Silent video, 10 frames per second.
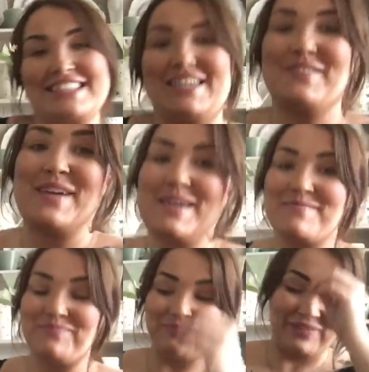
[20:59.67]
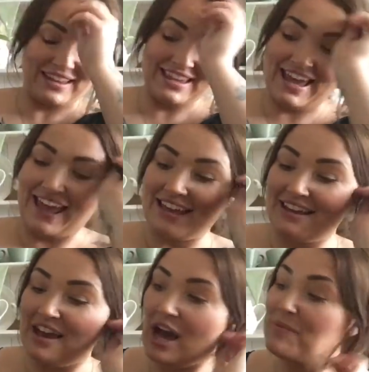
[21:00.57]
So yeah,
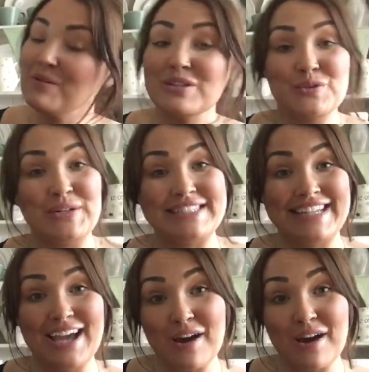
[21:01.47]
hope you enjoyed it.